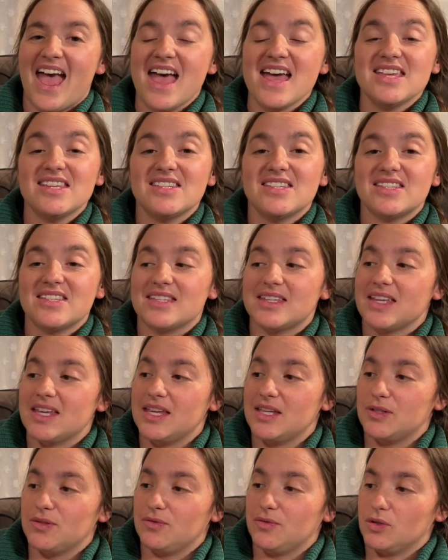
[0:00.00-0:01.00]
S
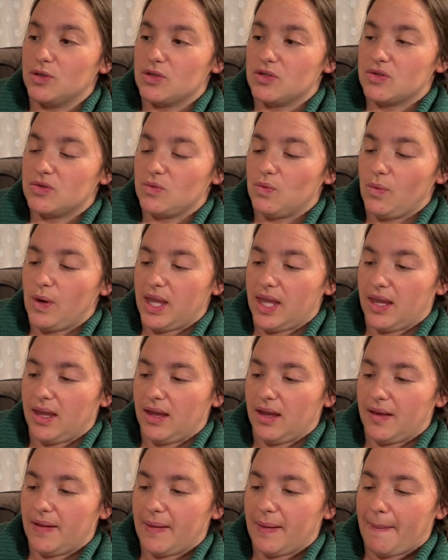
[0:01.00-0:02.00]
is for
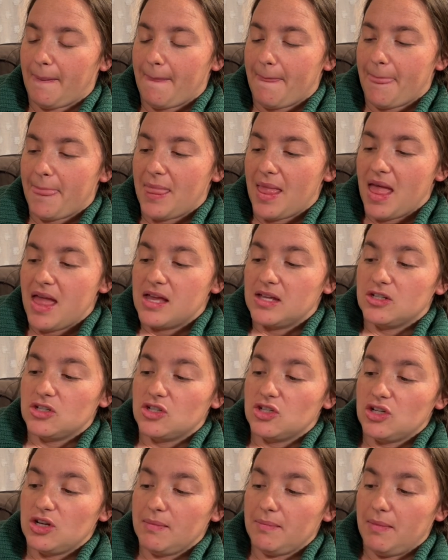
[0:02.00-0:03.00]
swing.
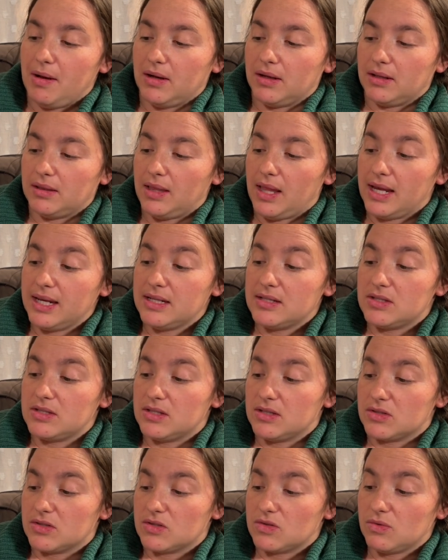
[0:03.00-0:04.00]
Chipmunk likes
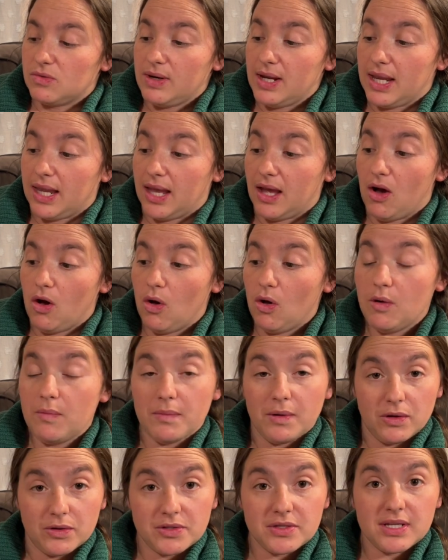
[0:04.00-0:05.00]
to swing
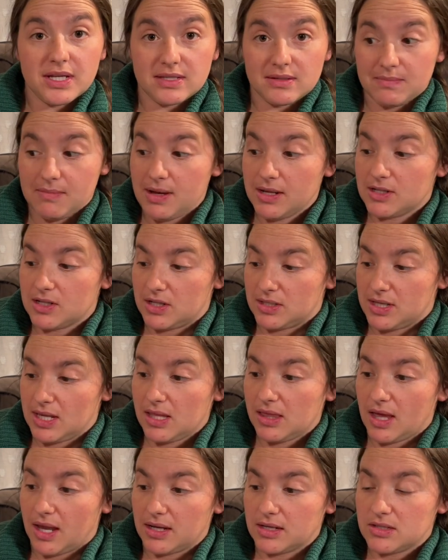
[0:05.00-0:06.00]
almost as much as he
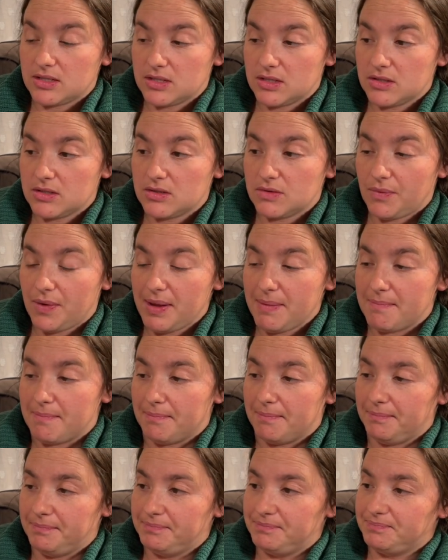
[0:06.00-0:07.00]
likes to
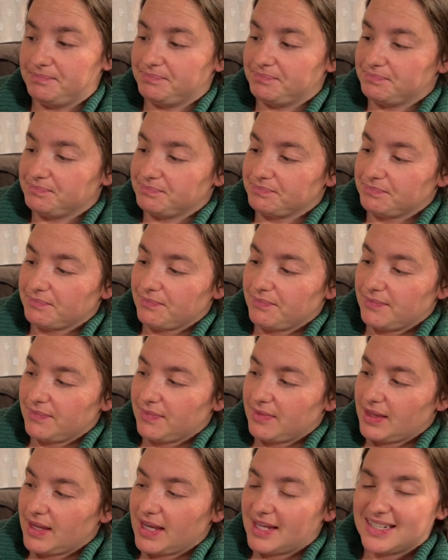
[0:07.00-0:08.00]
swim.
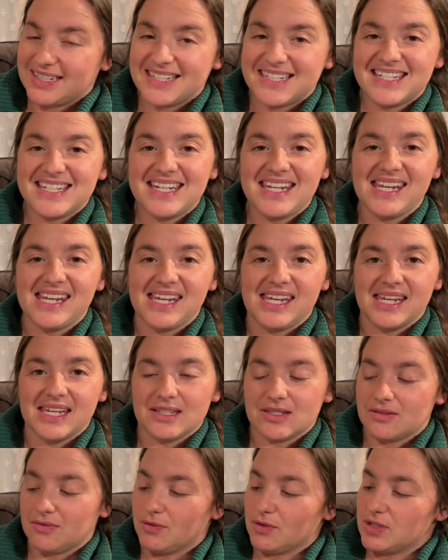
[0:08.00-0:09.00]
T
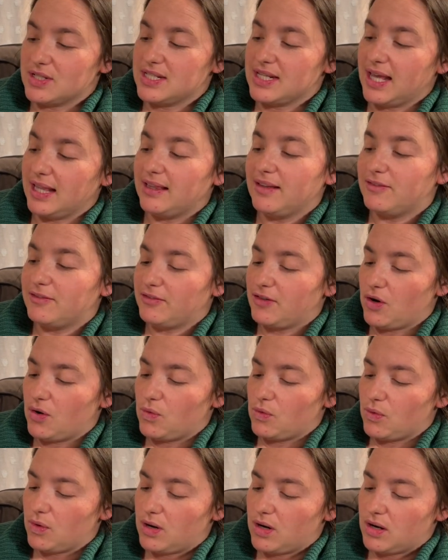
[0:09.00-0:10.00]
is for
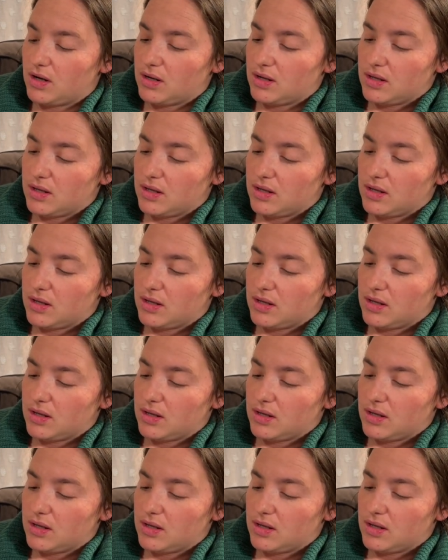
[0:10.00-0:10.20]
telephone.